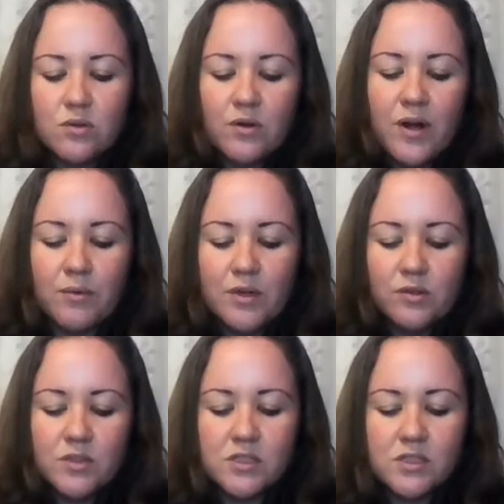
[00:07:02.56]
so great when
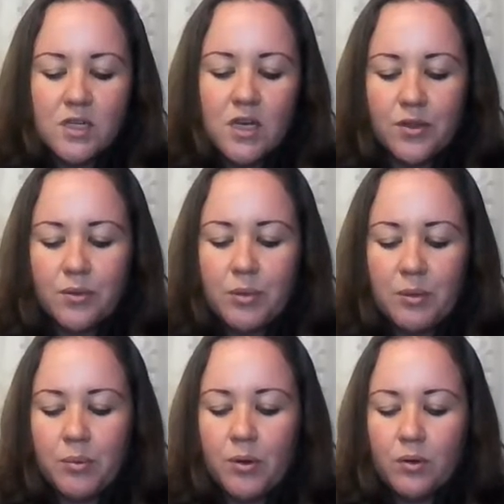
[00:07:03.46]
you listen to other
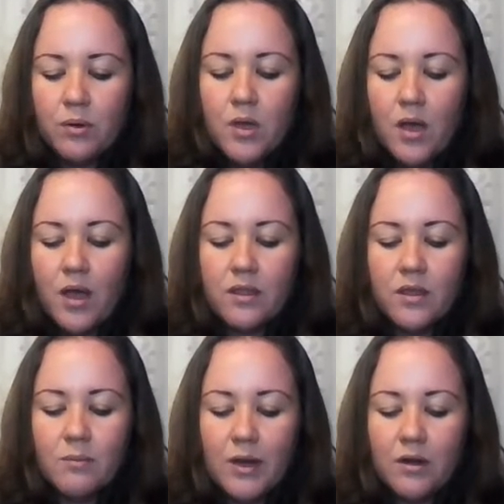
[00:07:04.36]
people. I
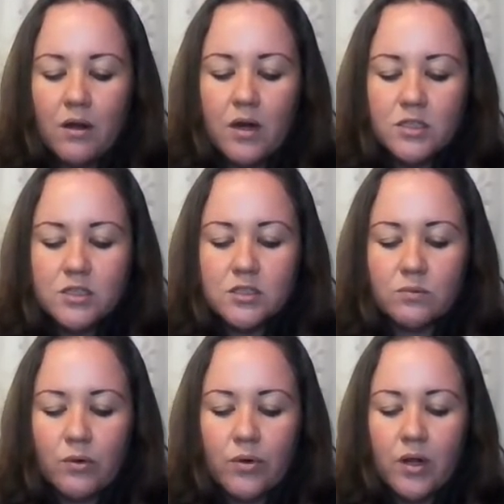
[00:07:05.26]
think my daughter just
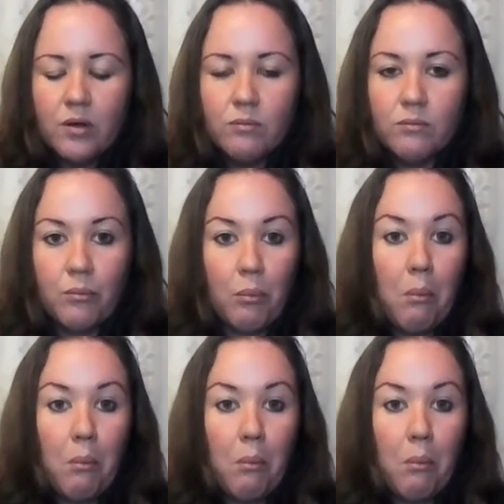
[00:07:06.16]
woke up.